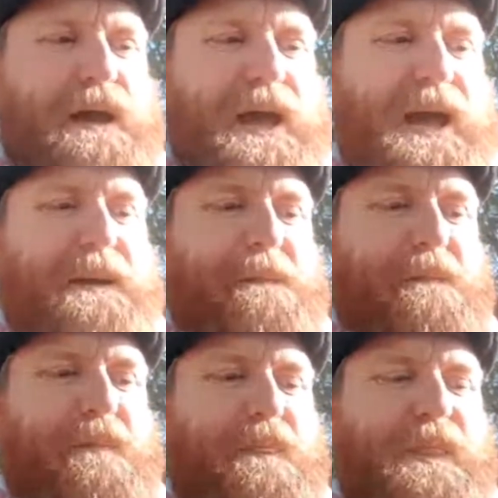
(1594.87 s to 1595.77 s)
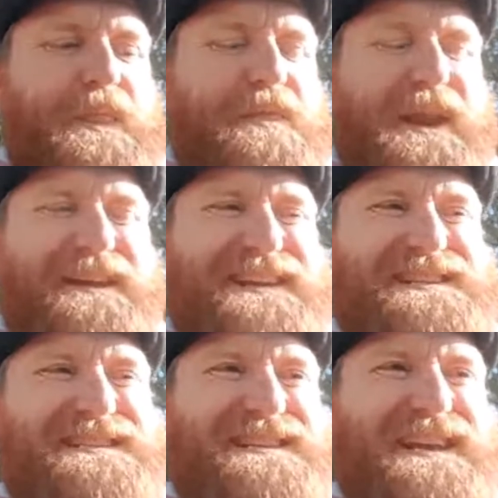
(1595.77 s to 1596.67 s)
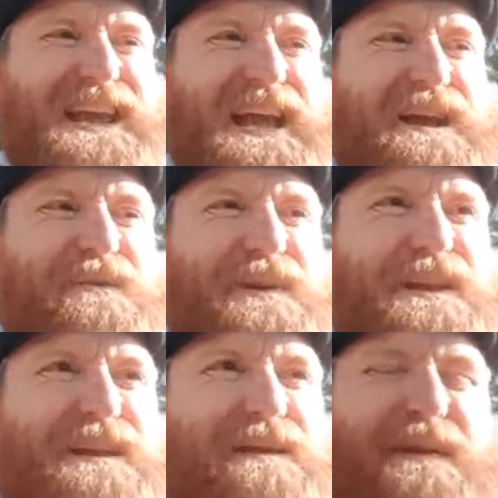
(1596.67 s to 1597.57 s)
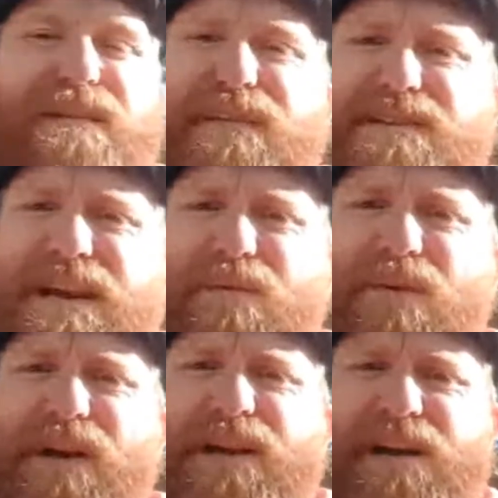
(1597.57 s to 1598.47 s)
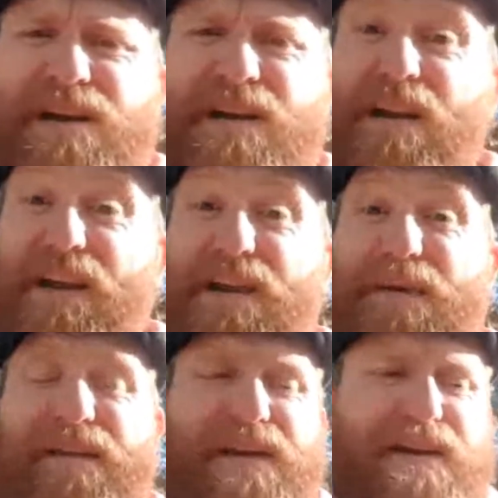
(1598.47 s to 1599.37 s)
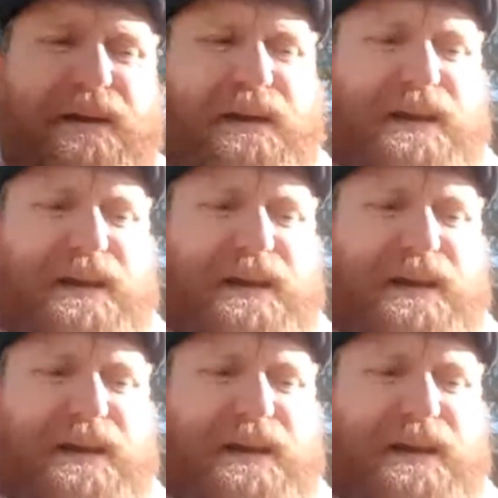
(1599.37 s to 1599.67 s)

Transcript: then I can see how he benefits out wide. I like him out there.